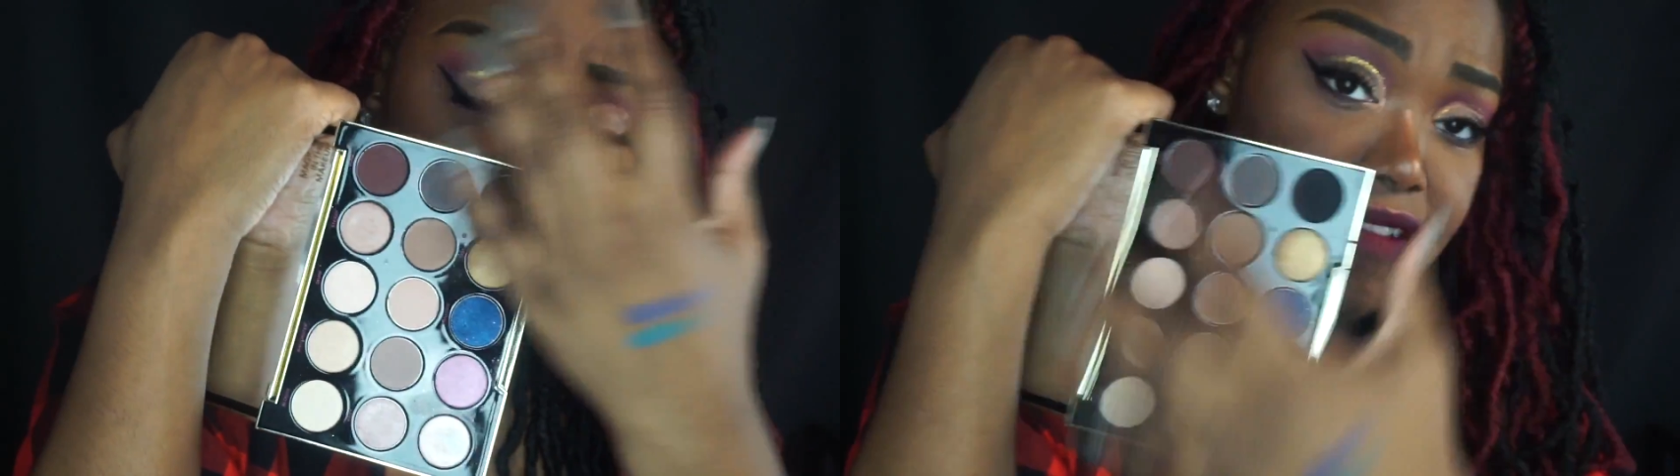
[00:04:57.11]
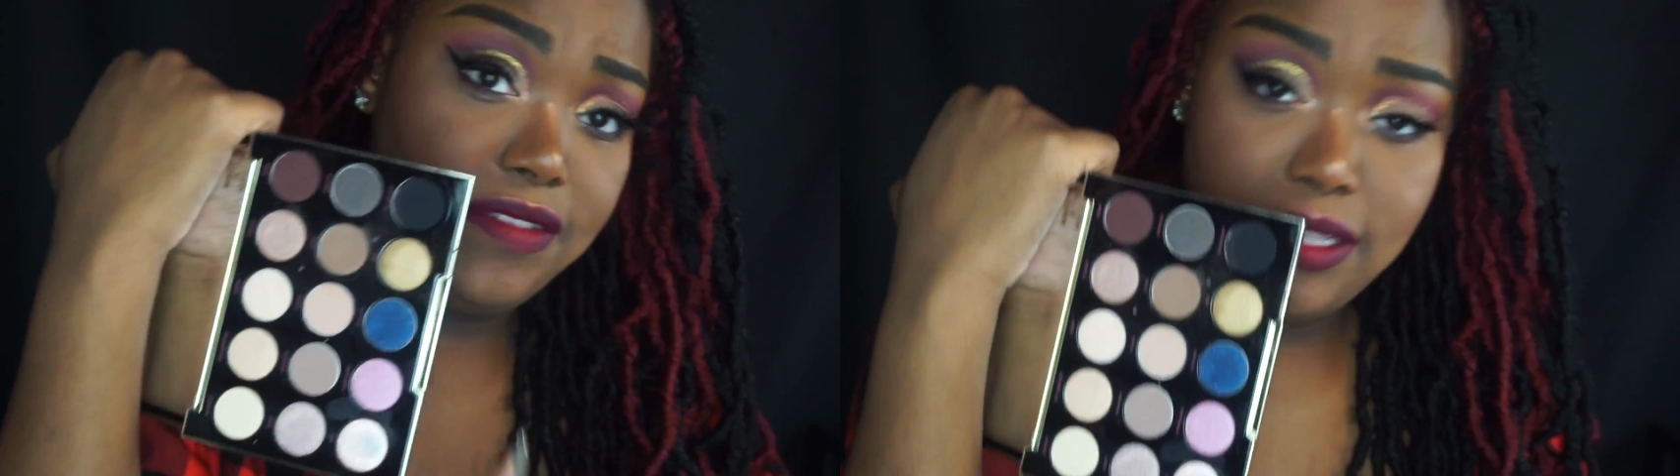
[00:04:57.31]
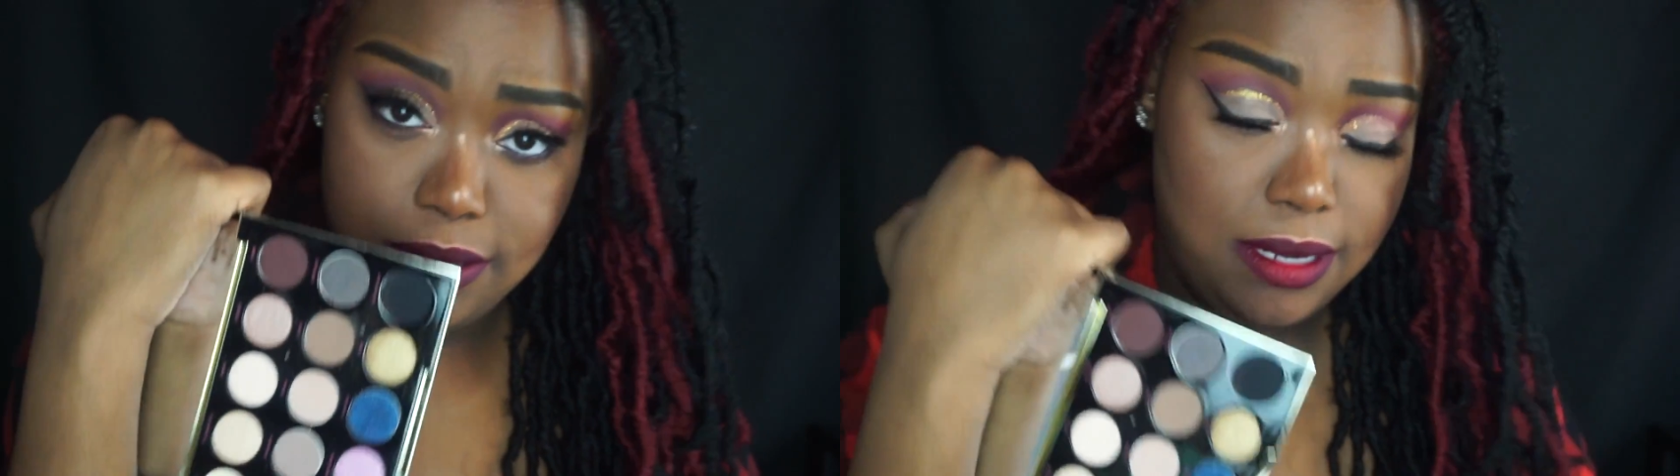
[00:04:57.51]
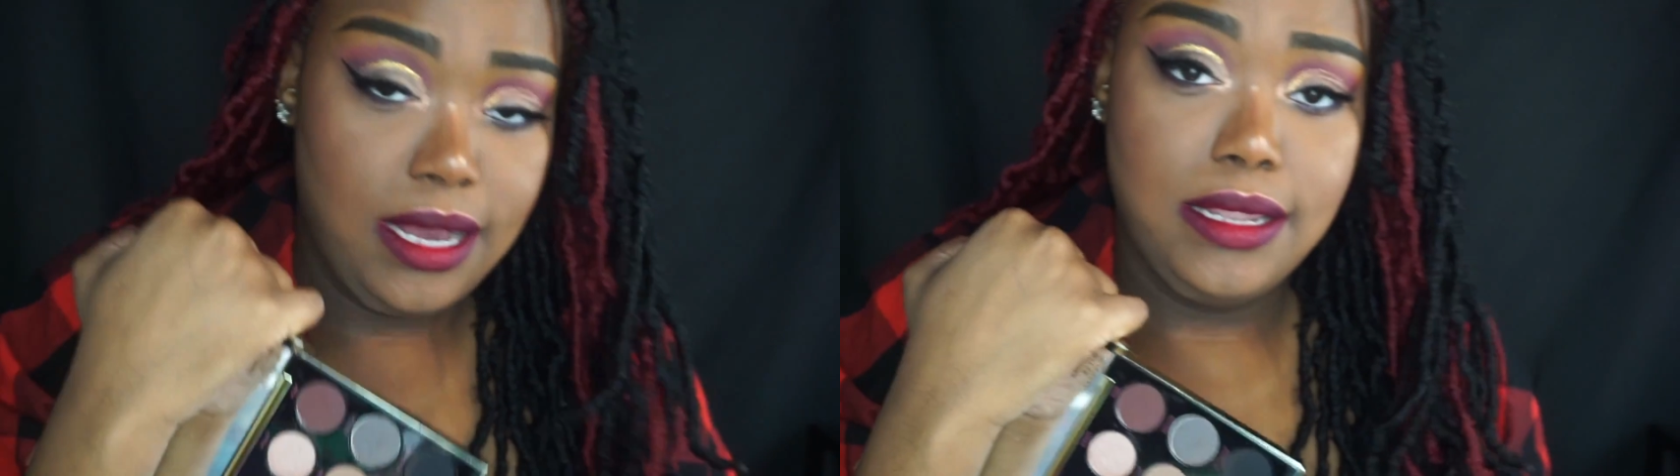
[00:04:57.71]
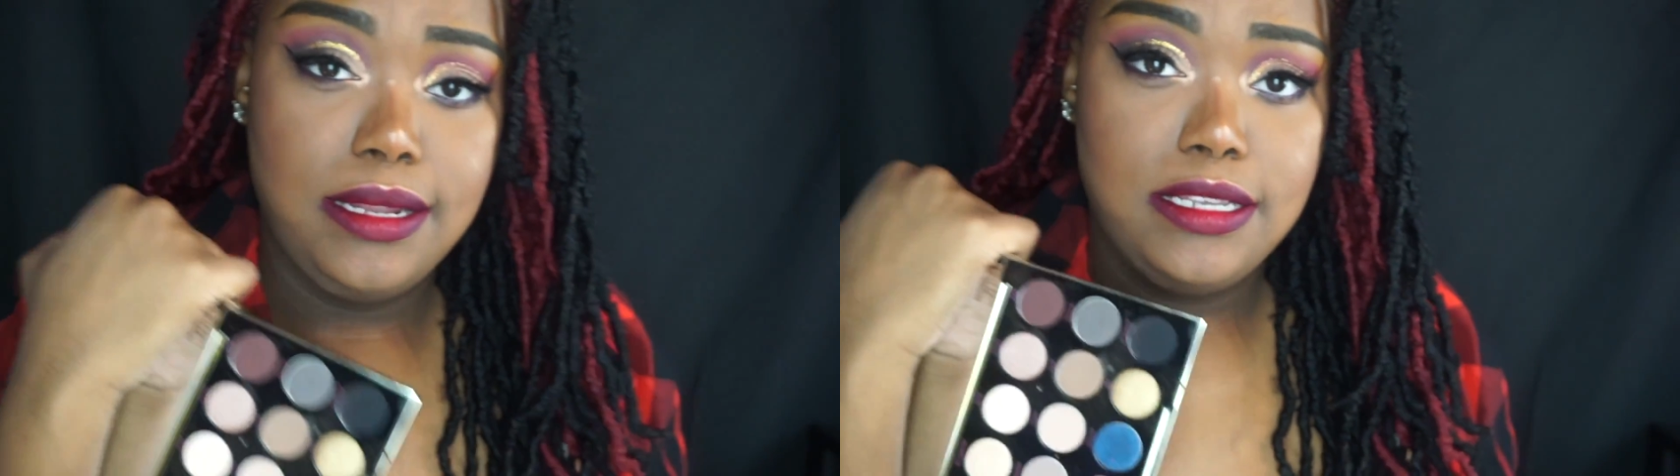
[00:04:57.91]
every single
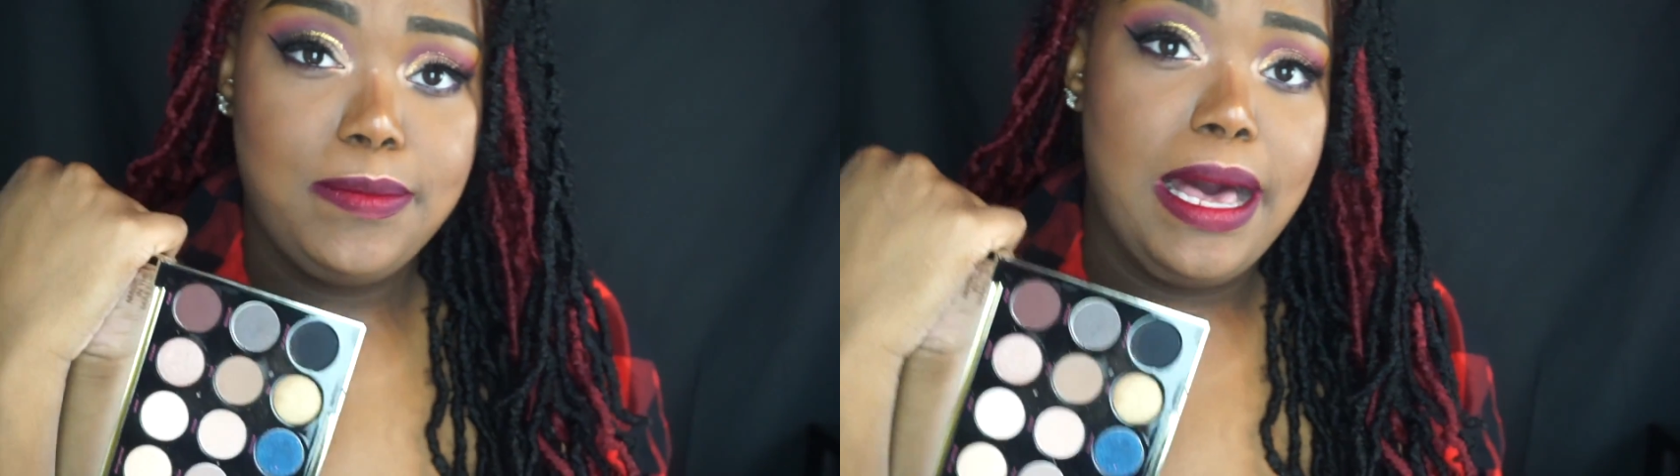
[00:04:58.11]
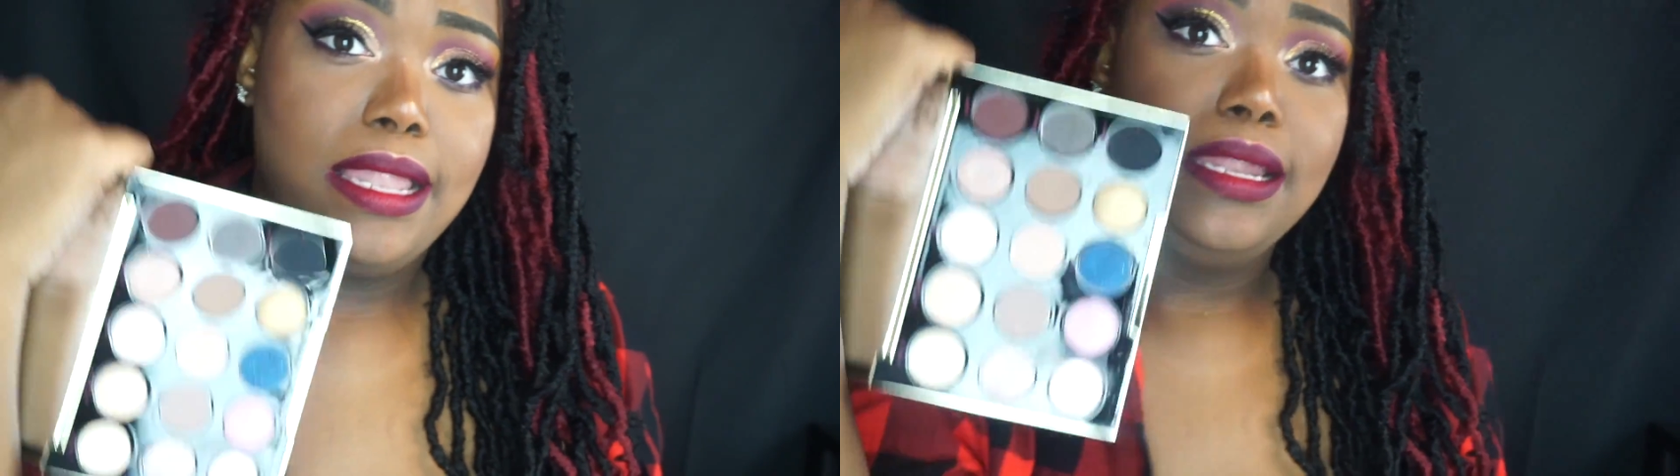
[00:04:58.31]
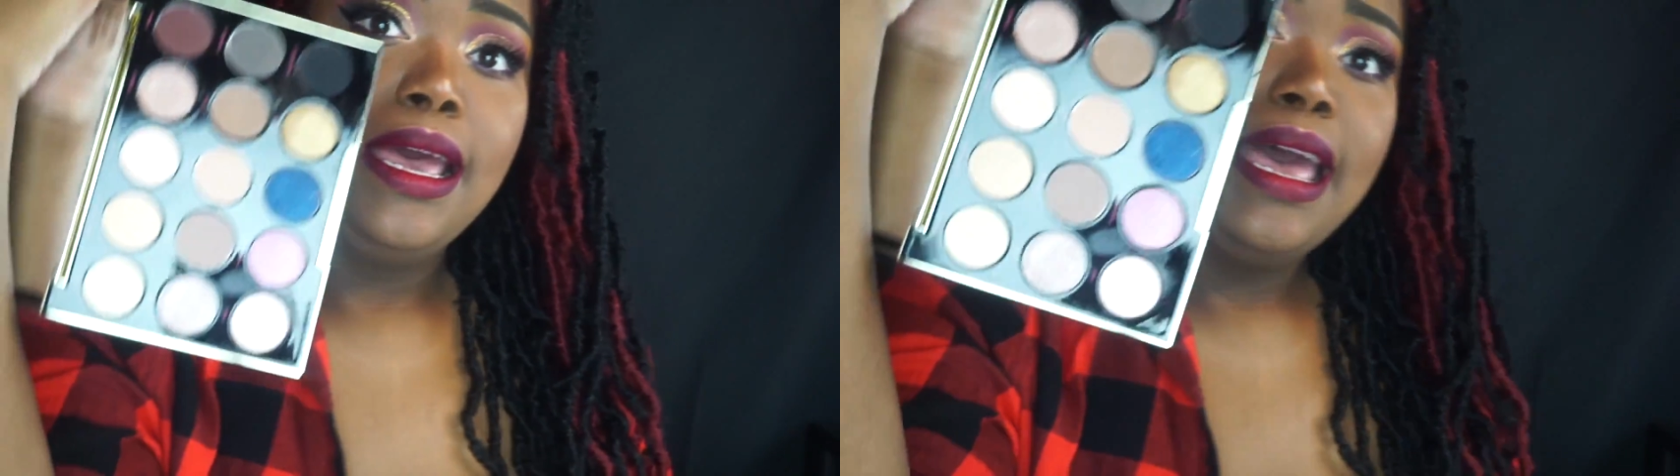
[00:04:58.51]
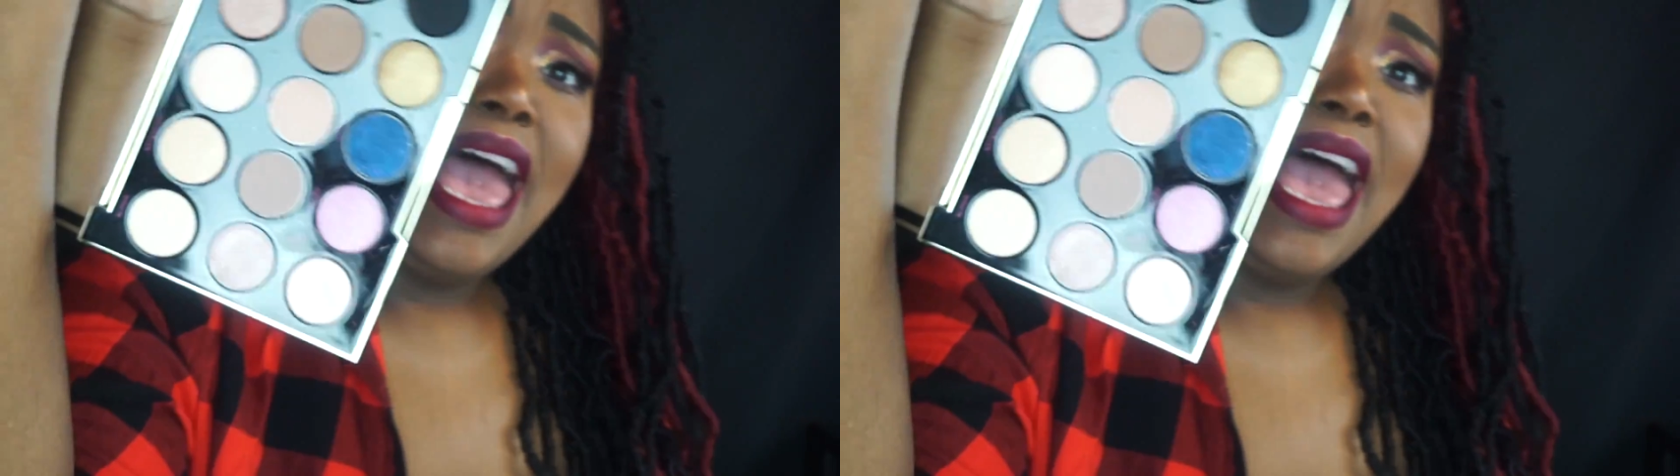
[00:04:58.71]
color in this palette.